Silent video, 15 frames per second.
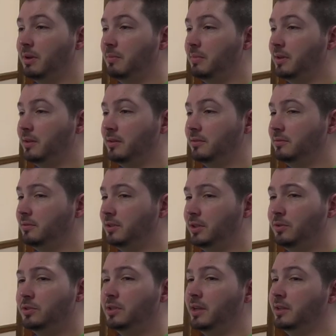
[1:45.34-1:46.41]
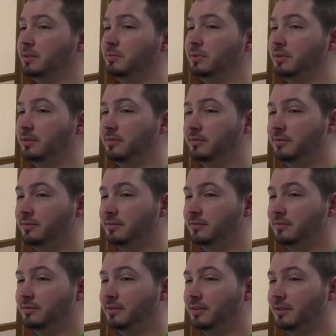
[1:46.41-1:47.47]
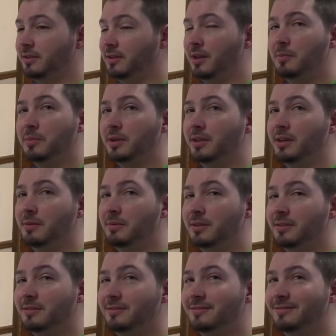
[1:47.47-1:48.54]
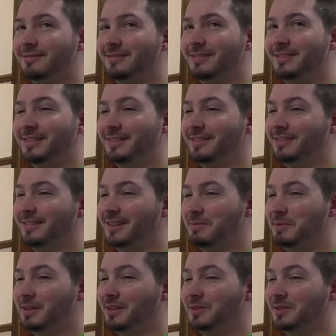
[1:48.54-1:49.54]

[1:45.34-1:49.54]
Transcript: businesses that love to help out and love to uh, support the community, whether it be a large